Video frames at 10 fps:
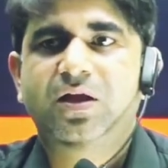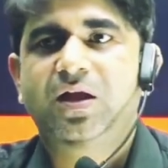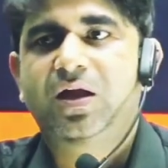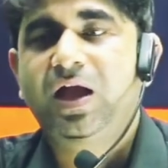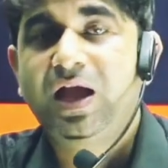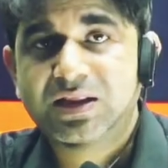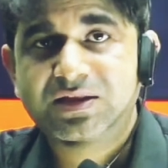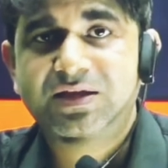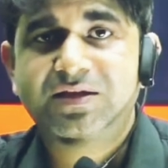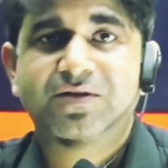
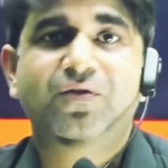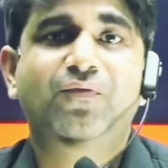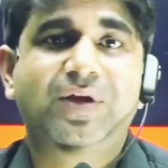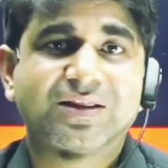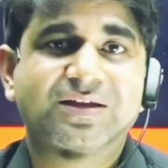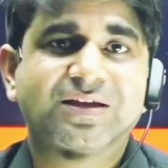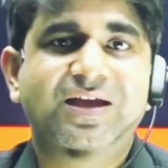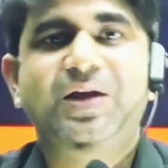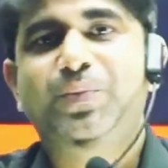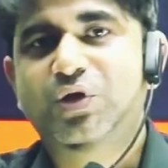healthy, wealthy,
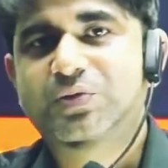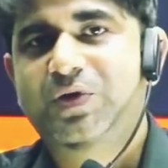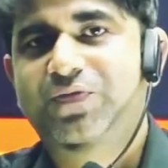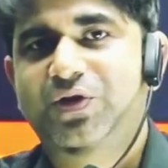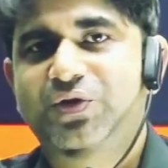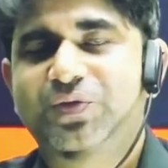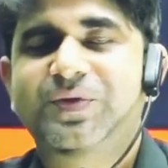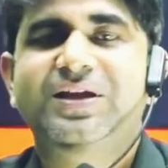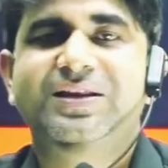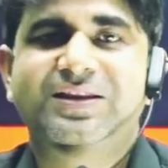and prosper for you,
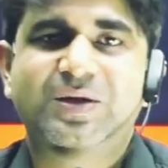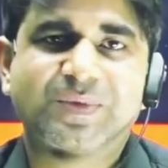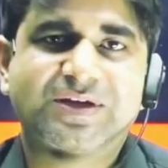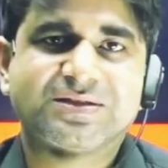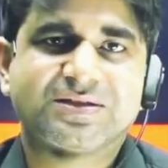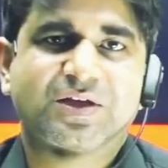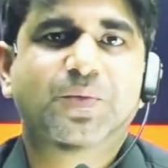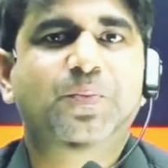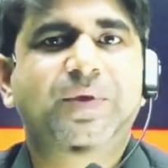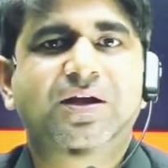then please
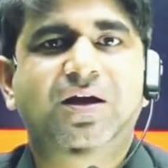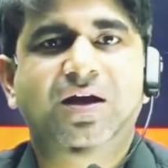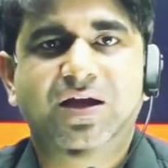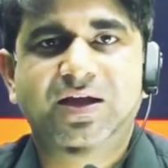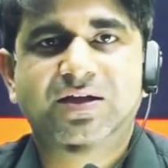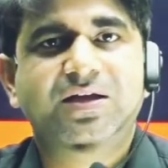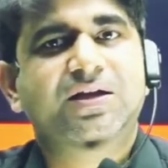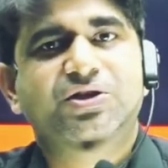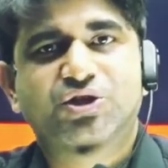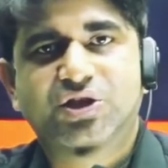make a like,
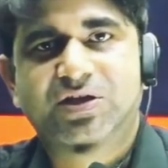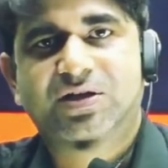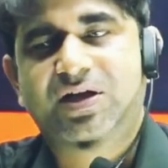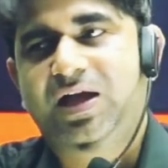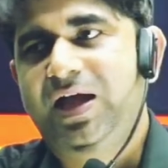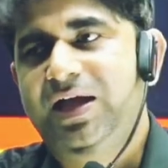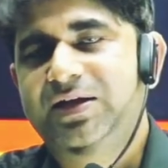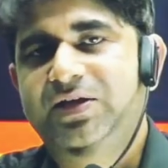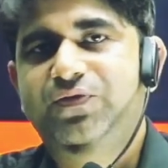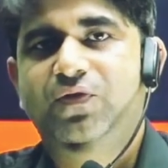share, and
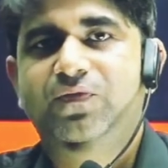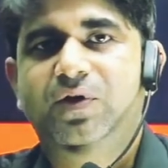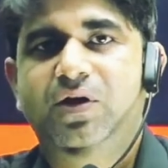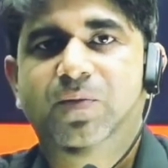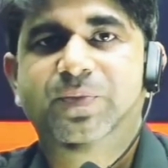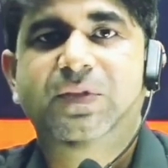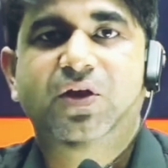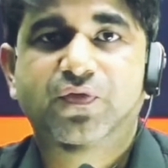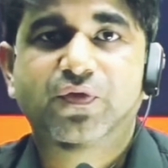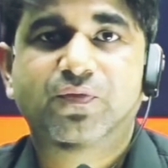if you
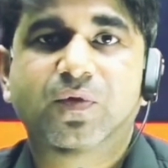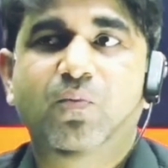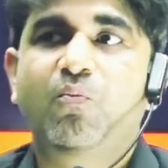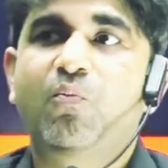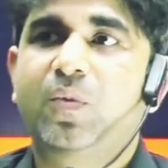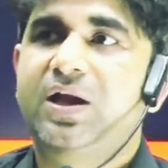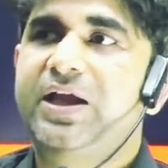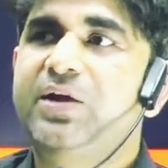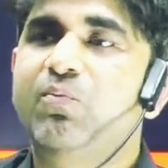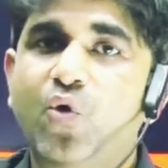
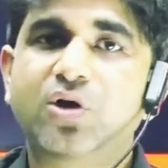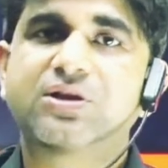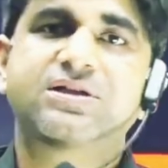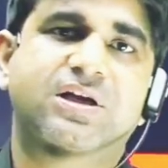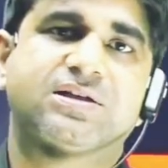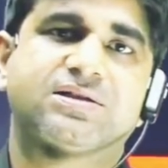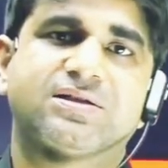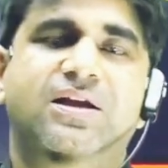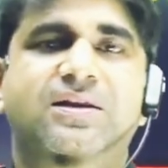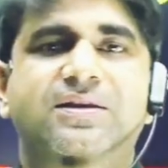like more these classes,
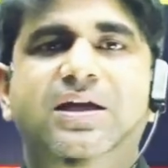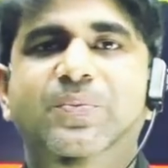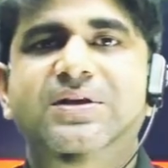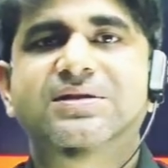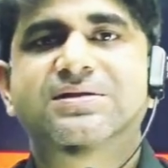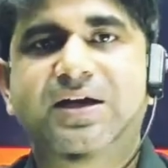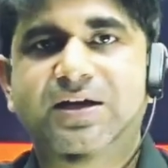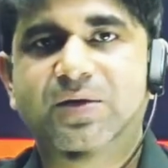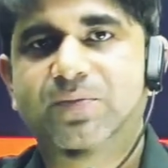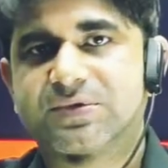then please send
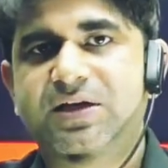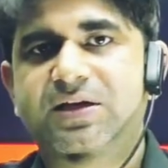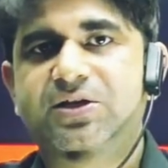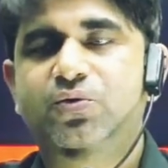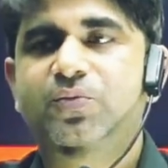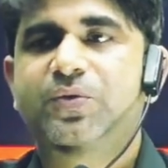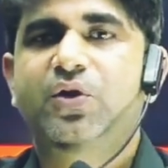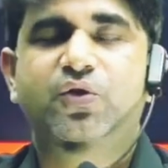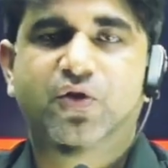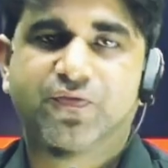it to
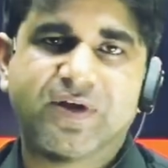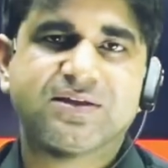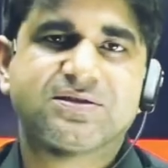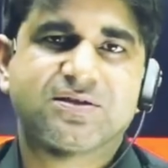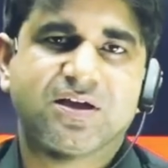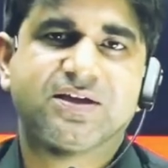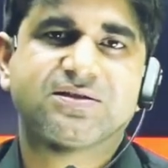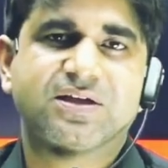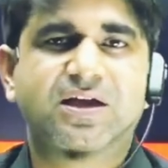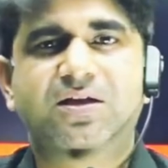your friends, colleagues,
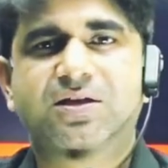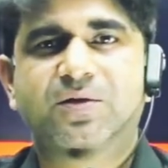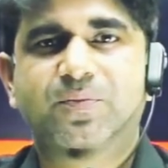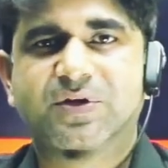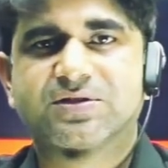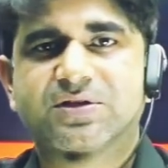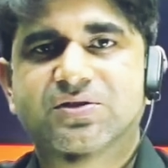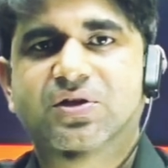and other persons,